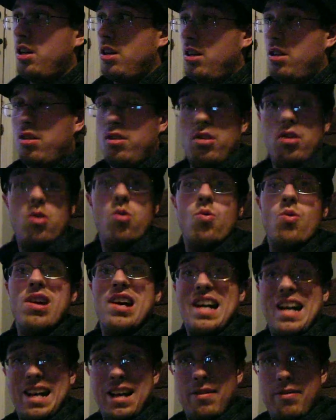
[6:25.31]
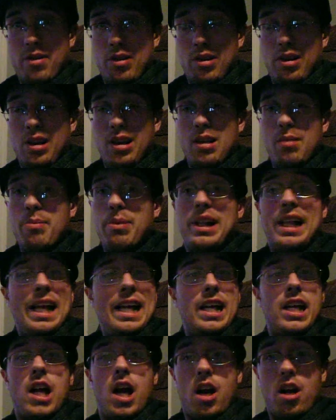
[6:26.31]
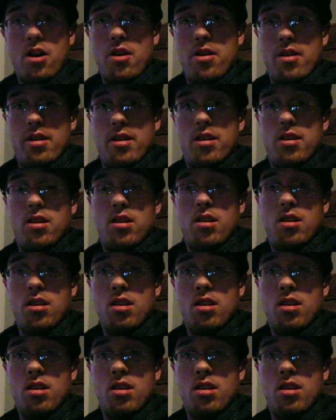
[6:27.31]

And do whatever. And play cards.